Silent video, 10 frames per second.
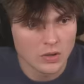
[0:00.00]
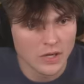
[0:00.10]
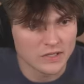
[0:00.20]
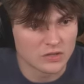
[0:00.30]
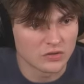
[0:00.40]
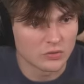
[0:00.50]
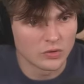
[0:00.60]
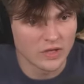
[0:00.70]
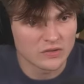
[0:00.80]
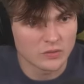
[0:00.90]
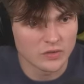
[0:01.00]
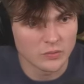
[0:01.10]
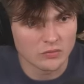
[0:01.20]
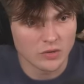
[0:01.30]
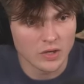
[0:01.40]
could have sworn I saw
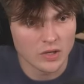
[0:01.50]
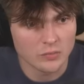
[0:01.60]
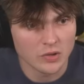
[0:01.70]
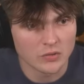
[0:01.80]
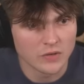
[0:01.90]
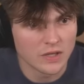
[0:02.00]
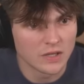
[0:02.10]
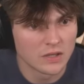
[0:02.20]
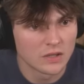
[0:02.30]
something run up over here.